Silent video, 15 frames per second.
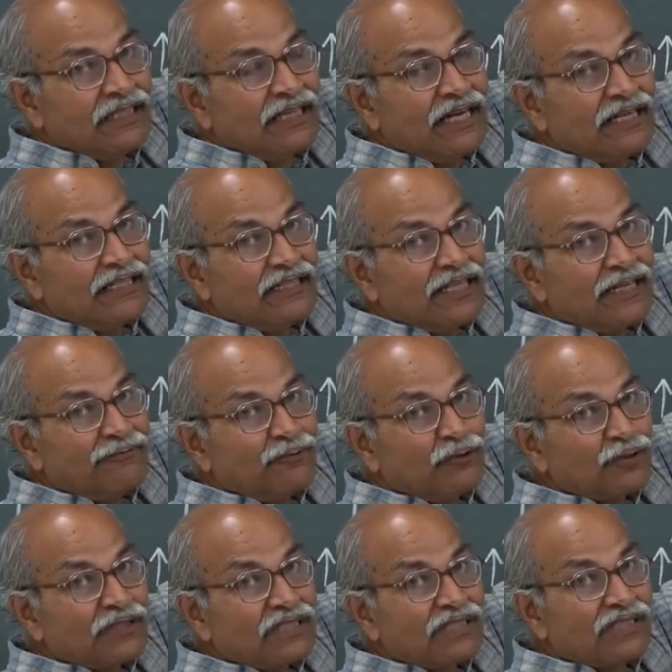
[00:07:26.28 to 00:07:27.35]
and
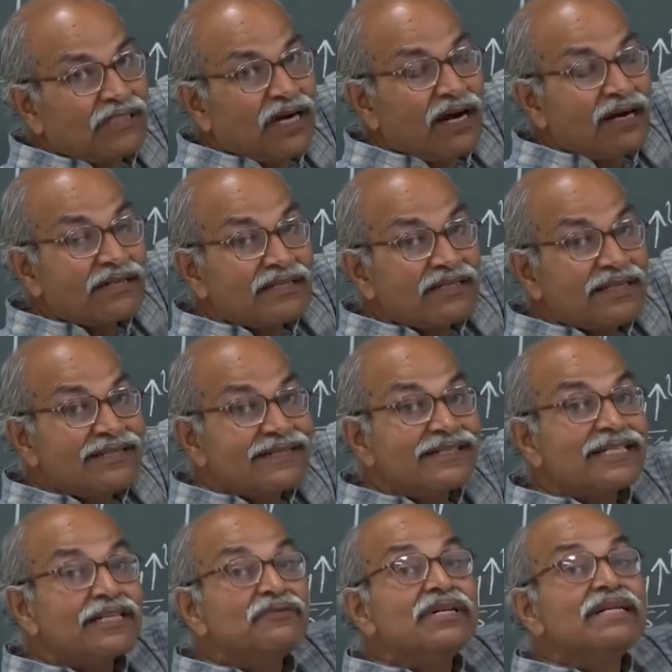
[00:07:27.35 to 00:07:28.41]
therefore, the charge
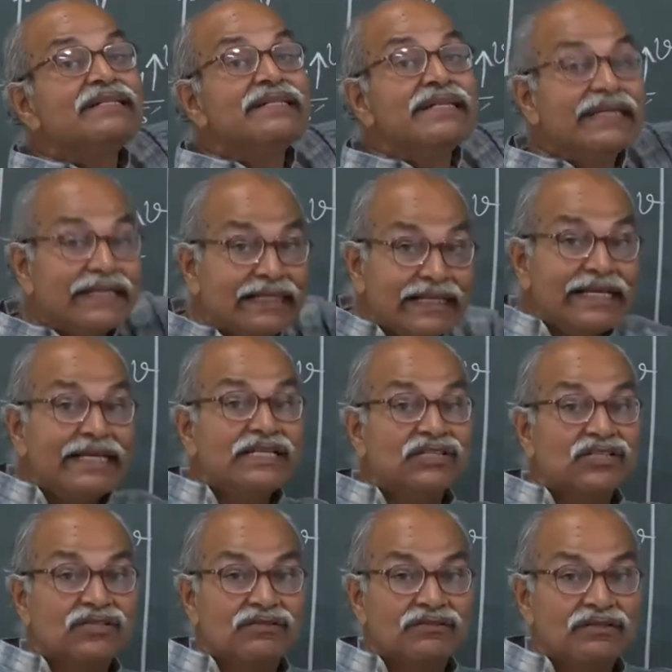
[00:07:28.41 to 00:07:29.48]
density will
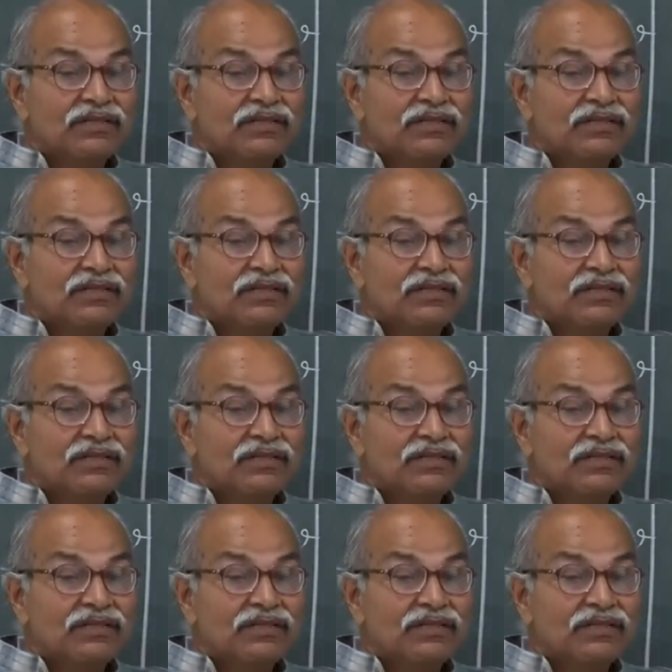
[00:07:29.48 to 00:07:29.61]
decrease,